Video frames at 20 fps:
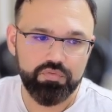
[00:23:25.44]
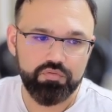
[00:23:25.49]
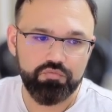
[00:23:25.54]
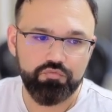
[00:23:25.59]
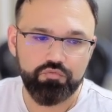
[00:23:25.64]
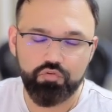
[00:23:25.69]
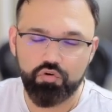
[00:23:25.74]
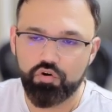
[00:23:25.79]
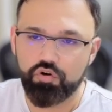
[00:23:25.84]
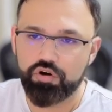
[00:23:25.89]

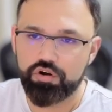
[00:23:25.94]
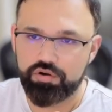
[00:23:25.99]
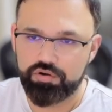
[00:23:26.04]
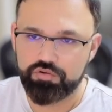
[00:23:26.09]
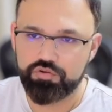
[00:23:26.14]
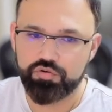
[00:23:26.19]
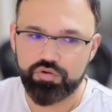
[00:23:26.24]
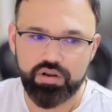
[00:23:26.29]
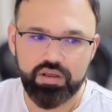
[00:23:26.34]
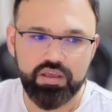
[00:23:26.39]
for
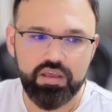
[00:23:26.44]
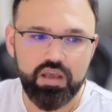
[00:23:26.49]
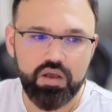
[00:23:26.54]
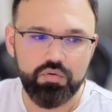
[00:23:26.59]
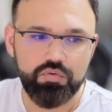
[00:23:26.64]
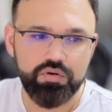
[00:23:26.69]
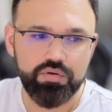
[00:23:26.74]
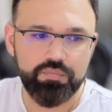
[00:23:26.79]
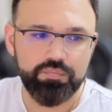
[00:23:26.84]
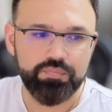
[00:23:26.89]
your
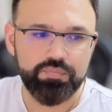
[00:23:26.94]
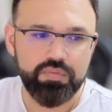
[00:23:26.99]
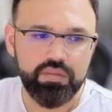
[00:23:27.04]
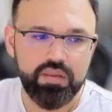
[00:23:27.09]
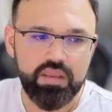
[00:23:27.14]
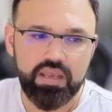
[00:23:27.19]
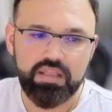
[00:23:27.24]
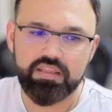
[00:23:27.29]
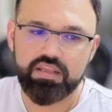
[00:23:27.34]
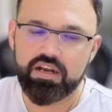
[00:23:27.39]
account,
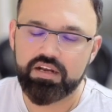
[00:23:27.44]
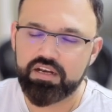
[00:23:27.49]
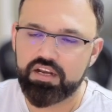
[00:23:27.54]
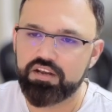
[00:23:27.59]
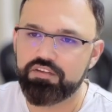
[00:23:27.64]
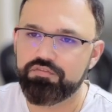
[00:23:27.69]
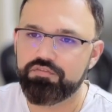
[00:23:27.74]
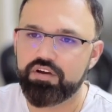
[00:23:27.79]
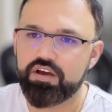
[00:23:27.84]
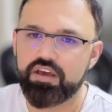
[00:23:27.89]
and the
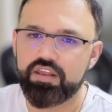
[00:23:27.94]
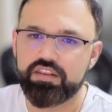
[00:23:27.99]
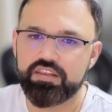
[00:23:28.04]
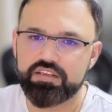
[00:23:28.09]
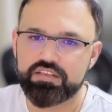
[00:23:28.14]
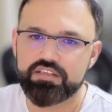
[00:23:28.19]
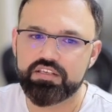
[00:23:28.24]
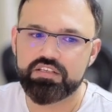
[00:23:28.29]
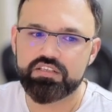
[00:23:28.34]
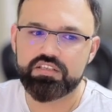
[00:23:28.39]
identifier.
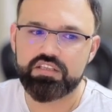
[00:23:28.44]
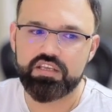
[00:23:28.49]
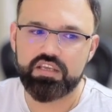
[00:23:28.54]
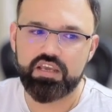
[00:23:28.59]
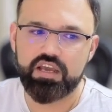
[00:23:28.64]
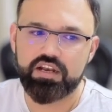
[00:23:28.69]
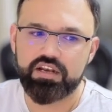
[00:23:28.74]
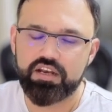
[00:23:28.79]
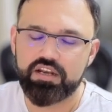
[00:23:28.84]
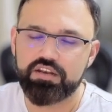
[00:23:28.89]
This is the
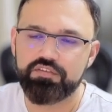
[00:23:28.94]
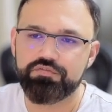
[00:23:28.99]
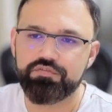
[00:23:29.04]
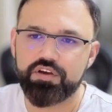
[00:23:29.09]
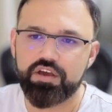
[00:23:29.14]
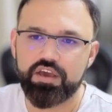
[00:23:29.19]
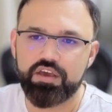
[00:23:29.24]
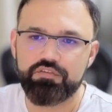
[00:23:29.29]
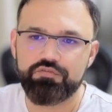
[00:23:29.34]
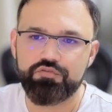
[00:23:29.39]

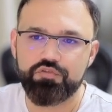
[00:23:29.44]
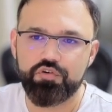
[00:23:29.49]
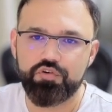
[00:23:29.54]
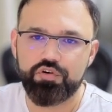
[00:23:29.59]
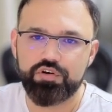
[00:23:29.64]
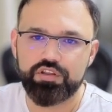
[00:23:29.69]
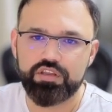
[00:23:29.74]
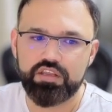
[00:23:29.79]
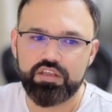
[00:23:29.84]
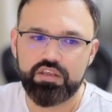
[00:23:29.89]
identifier
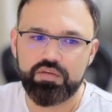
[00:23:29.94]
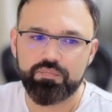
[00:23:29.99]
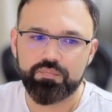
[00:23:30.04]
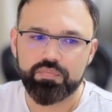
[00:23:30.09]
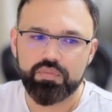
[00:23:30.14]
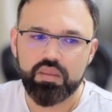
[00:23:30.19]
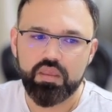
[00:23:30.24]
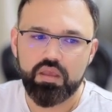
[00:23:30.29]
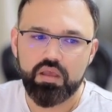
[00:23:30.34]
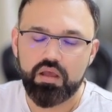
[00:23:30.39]
for the
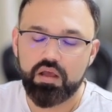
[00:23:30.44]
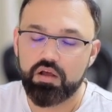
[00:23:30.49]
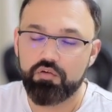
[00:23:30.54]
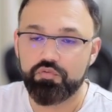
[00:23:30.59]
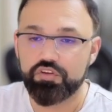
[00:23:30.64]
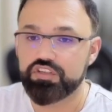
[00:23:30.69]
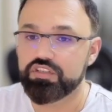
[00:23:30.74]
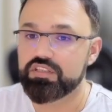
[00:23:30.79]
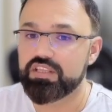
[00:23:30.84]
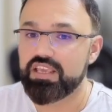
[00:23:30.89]

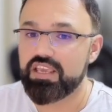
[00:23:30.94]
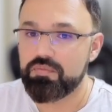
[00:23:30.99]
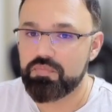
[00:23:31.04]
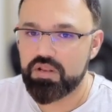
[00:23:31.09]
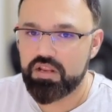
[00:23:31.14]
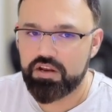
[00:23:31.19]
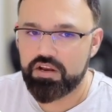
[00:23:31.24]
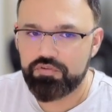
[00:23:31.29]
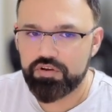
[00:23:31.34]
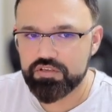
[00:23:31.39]
which is the
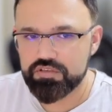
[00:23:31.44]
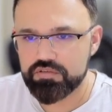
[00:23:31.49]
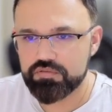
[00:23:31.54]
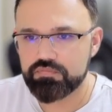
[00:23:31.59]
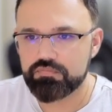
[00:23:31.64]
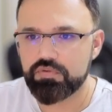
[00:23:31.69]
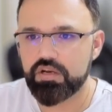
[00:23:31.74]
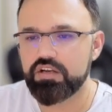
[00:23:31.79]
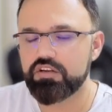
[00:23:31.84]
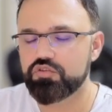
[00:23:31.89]
email address,
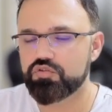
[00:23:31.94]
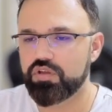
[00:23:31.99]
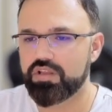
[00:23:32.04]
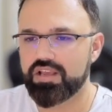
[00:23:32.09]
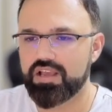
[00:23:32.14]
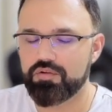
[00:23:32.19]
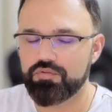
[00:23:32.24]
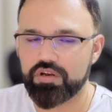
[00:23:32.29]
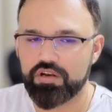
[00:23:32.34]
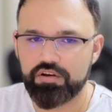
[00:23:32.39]
right? So
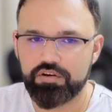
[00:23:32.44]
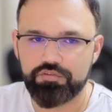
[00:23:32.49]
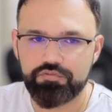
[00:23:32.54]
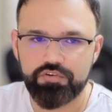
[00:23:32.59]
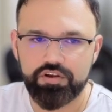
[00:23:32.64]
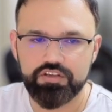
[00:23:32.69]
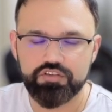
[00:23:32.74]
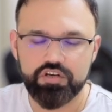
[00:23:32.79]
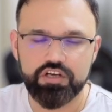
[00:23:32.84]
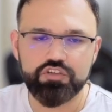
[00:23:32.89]
account
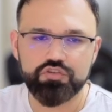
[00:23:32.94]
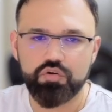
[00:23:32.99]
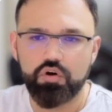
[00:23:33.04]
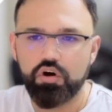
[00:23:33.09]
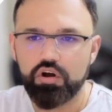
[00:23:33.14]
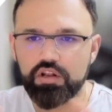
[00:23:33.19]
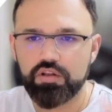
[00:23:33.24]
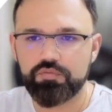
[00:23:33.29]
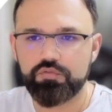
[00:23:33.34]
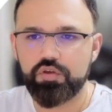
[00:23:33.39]
identifiers, right?
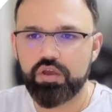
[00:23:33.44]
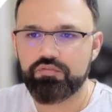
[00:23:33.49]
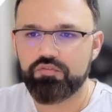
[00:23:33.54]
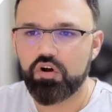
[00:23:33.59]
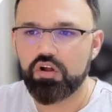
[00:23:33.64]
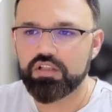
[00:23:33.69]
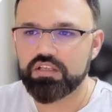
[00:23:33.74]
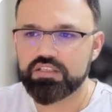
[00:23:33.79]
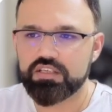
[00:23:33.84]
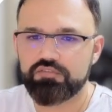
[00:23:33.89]
So you have
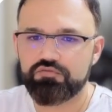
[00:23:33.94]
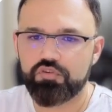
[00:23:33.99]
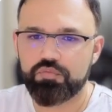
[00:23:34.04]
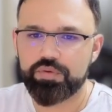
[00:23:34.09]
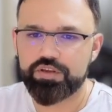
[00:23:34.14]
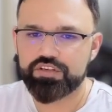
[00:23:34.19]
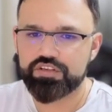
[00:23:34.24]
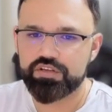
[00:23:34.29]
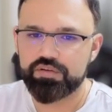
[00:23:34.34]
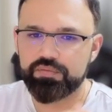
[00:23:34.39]
all this
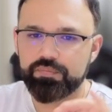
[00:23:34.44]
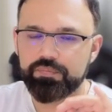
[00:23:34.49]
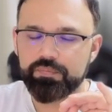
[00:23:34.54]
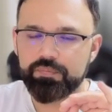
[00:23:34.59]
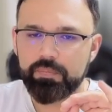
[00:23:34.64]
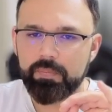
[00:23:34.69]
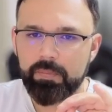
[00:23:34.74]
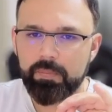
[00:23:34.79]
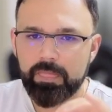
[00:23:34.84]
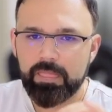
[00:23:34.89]
information.
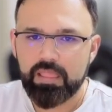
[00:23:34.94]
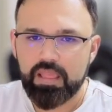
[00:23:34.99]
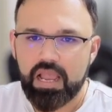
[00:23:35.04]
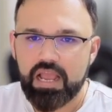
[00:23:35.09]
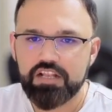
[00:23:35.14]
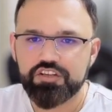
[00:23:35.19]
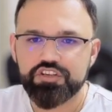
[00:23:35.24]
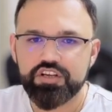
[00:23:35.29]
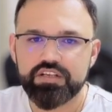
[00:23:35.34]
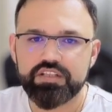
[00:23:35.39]

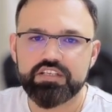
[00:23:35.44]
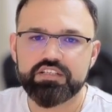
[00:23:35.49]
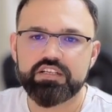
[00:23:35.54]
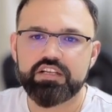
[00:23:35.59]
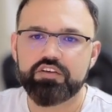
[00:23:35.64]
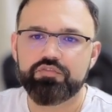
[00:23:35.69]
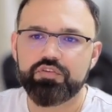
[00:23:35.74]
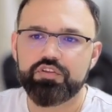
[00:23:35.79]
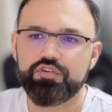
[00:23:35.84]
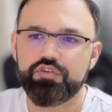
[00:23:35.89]
I'll share this
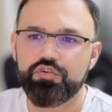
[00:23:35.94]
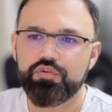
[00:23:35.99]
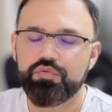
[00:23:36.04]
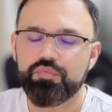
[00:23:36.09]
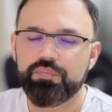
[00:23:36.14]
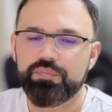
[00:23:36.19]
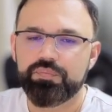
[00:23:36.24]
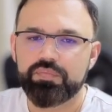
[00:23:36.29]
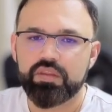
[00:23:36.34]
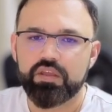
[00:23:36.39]
link with
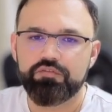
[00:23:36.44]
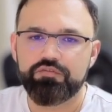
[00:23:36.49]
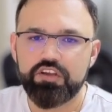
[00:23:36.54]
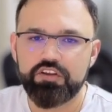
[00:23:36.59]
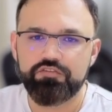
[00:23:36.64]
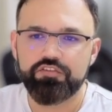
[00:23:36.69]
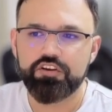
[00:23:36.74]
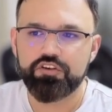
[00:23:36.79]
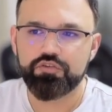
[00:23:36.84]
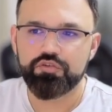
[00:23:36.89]
you. Feel
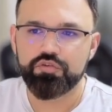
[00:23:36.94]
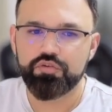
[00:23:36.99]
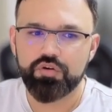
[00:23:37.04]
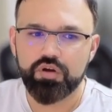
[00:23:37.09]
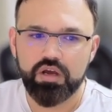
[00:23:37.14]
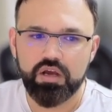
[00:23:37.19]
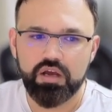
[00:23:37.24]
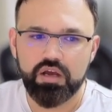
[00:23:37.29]
free to